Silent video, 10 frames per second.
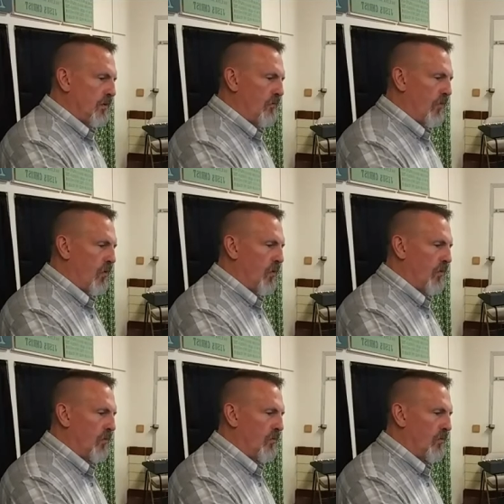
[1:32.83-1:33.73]

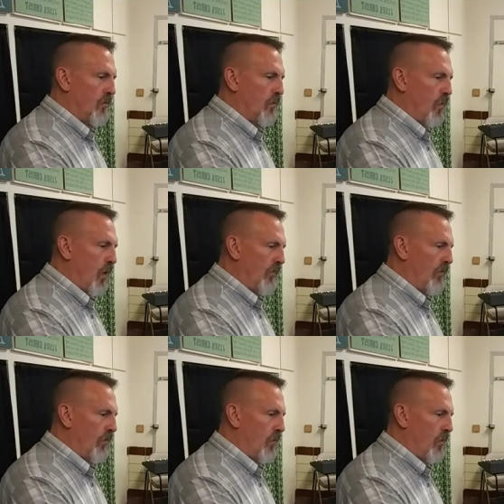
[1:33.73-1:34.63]
for
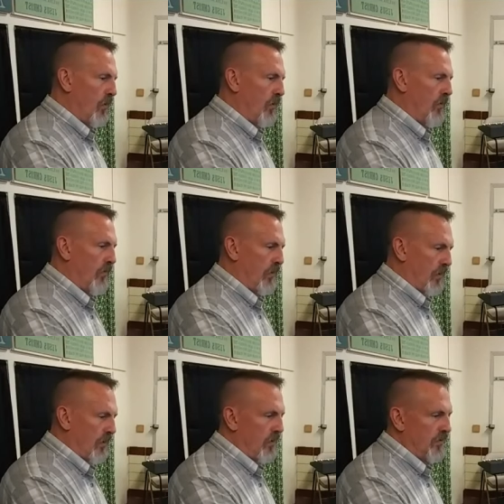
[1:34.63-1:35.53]
with the Lord
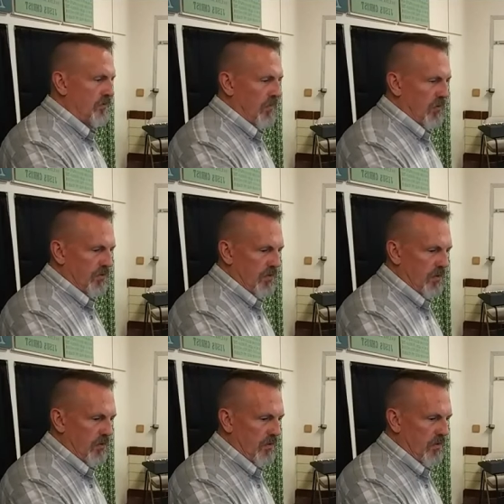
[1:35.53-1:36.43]
there is
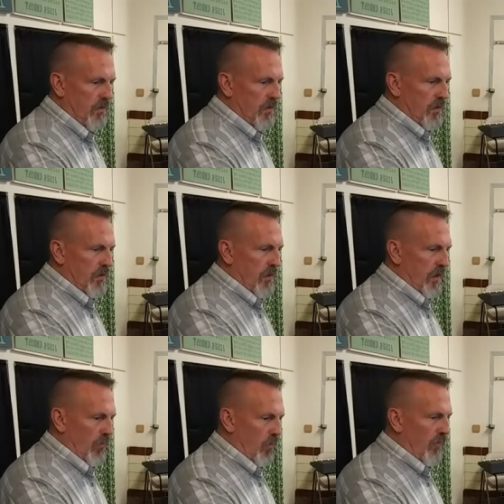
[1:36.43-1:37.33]
mercy,
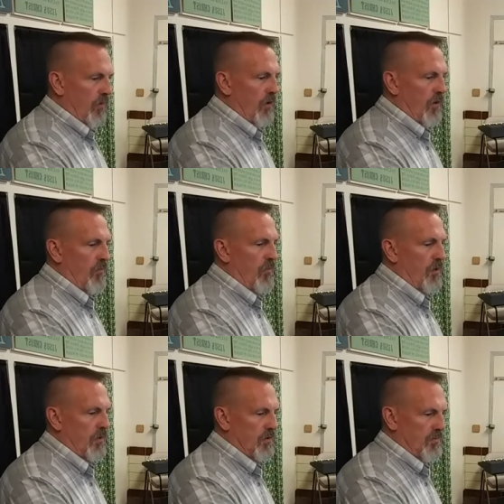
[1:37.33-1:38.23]
and with
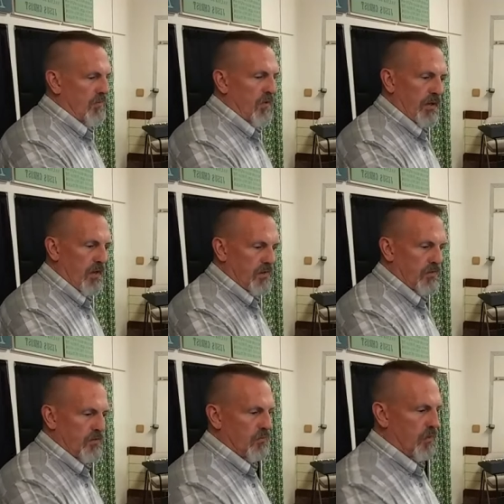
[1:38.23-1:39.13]
him is
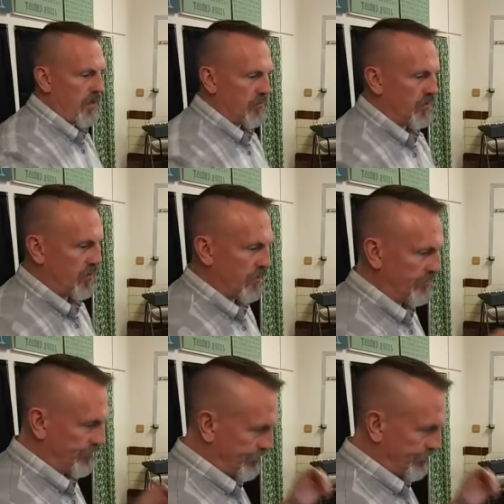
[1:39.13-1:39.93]
plenteous redemption.